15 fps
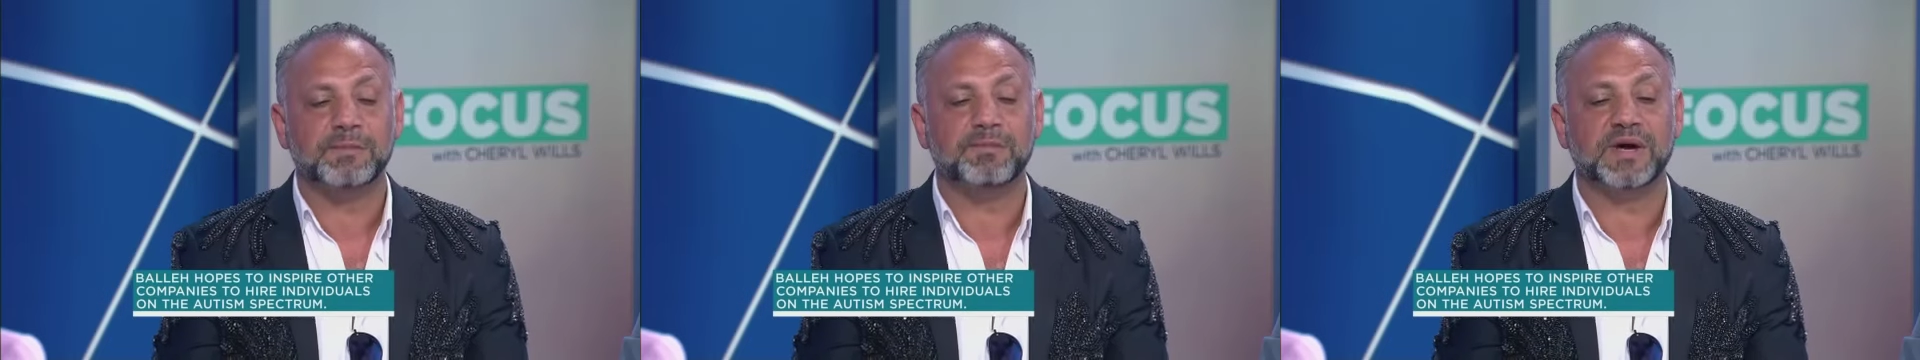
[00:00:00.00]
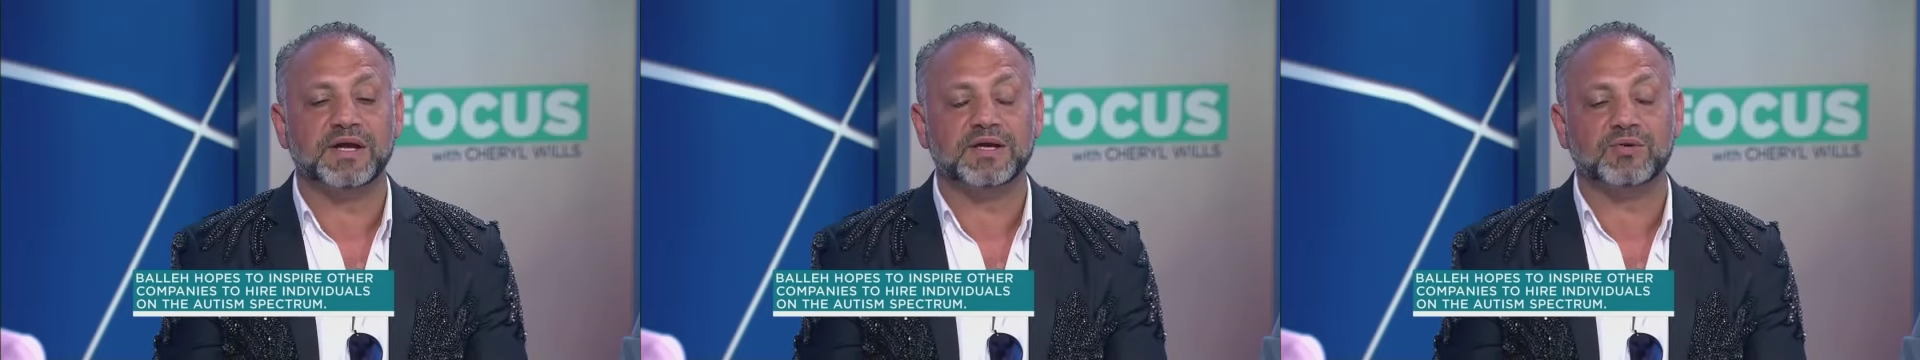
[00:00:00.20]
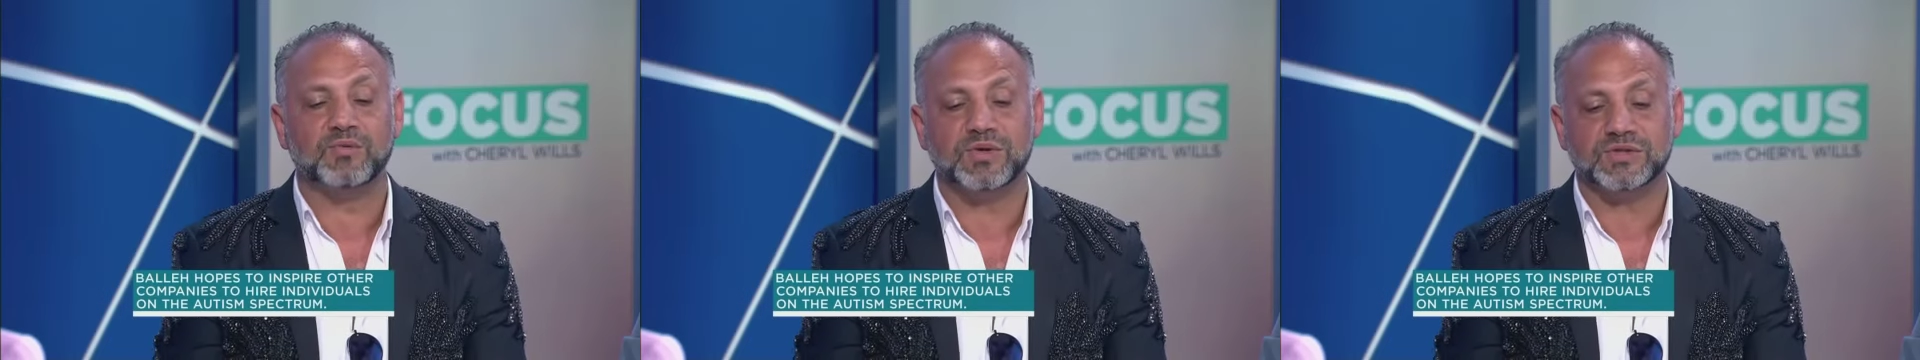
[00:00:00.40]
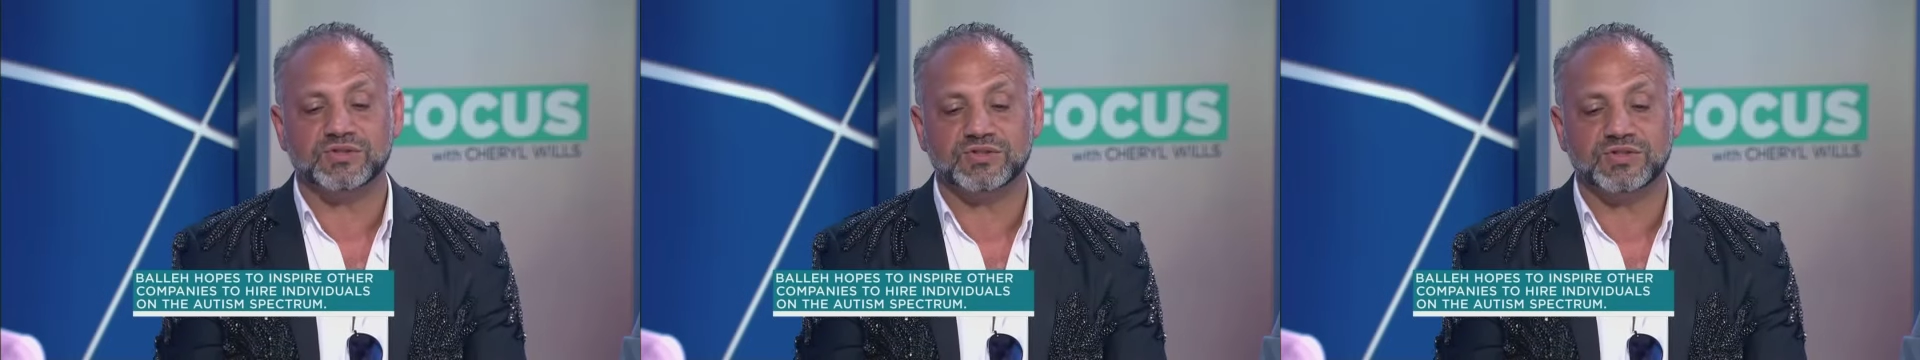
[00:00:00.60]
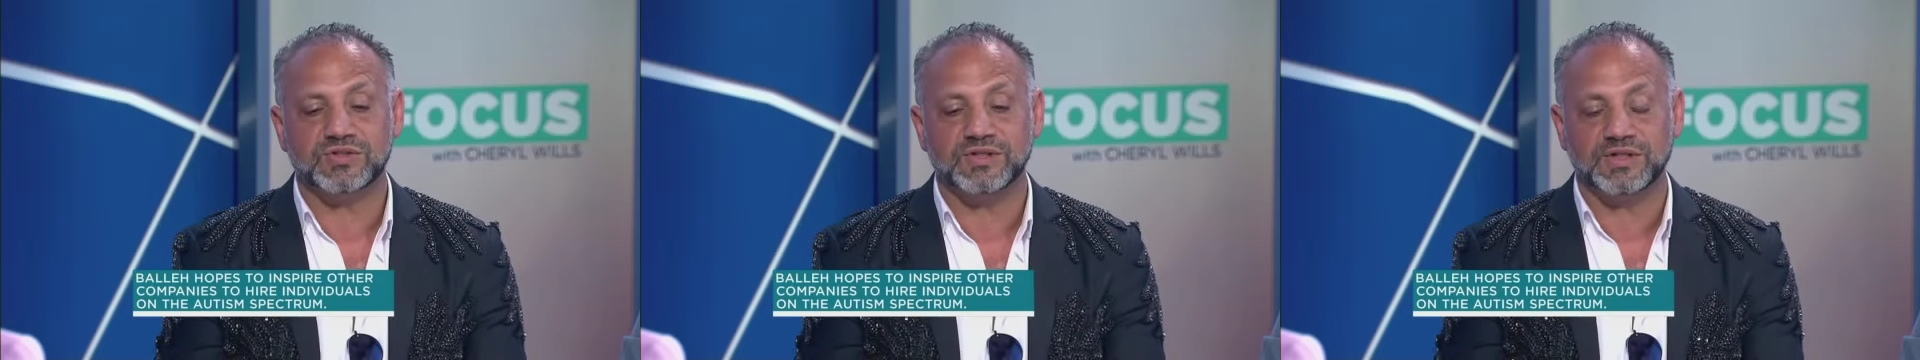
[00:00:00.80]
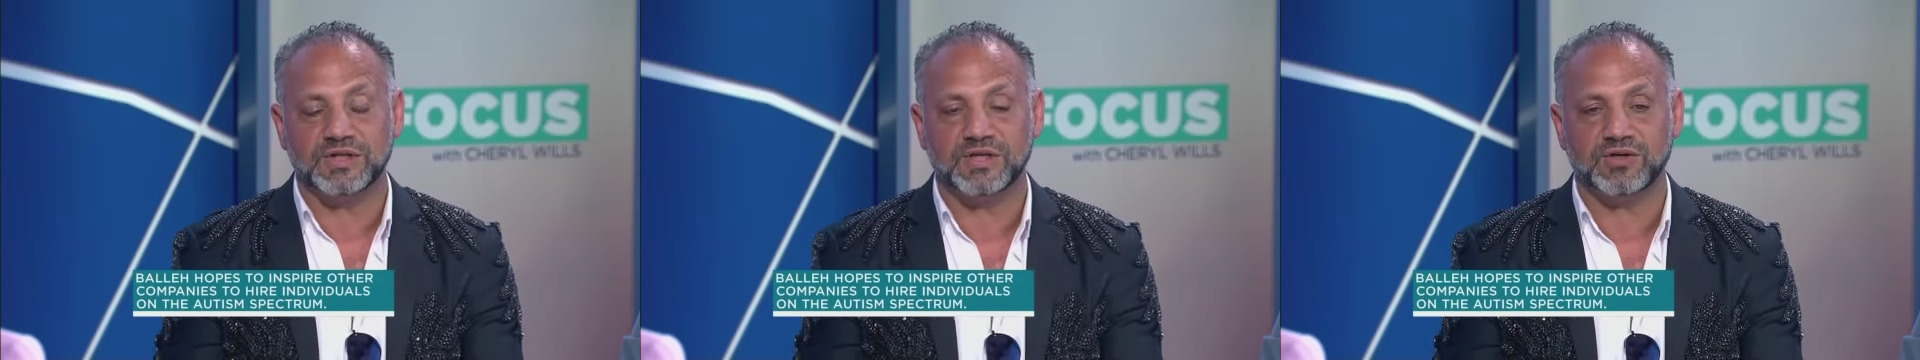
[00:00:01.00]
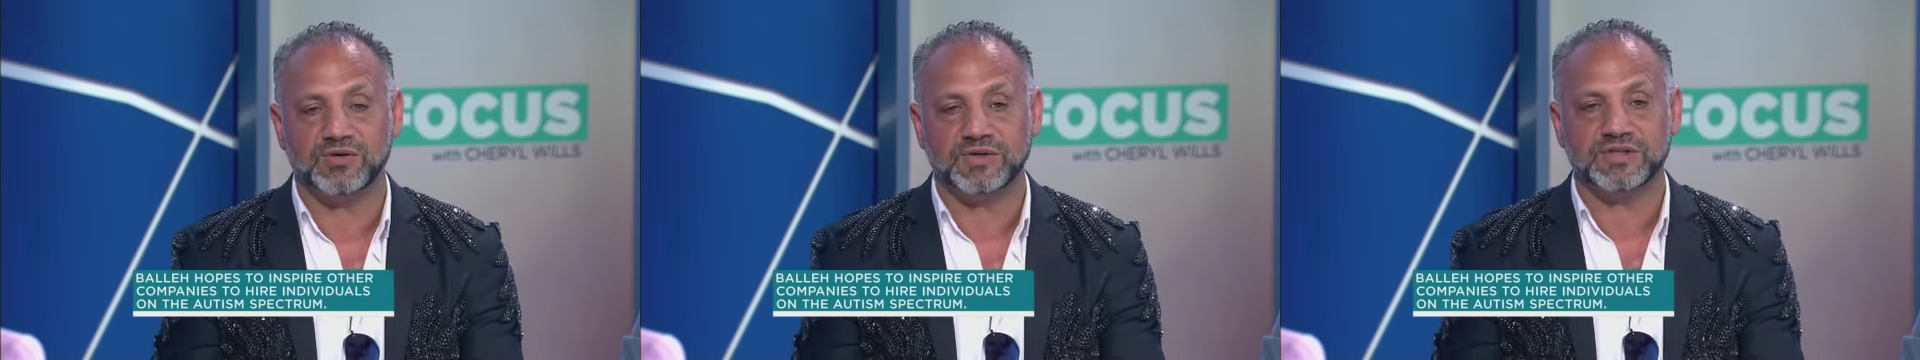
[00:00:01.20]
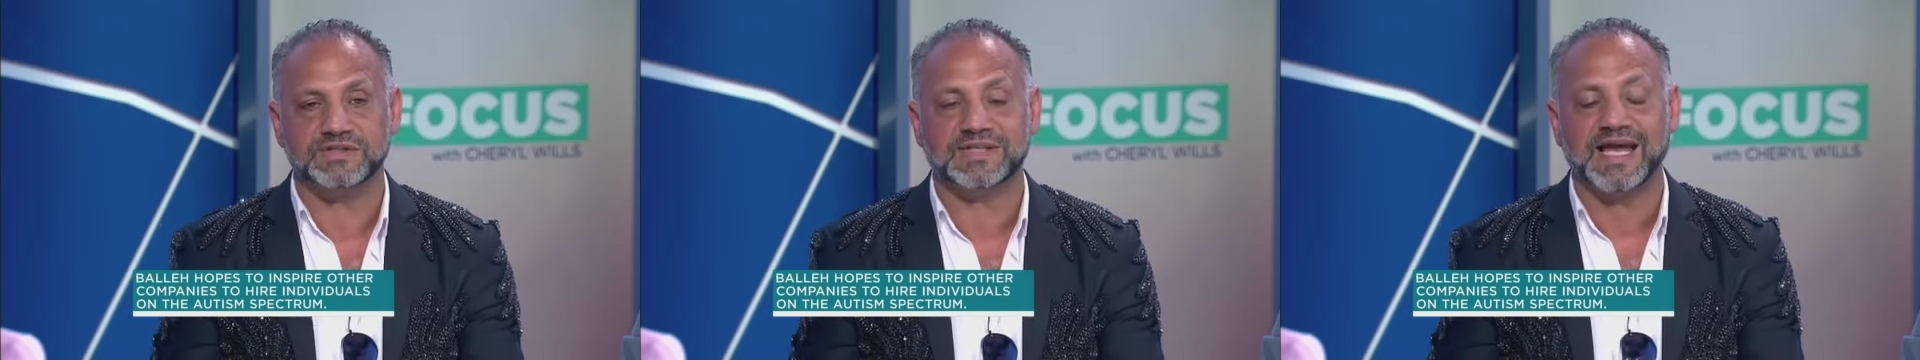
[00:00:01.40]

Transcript: My question here is,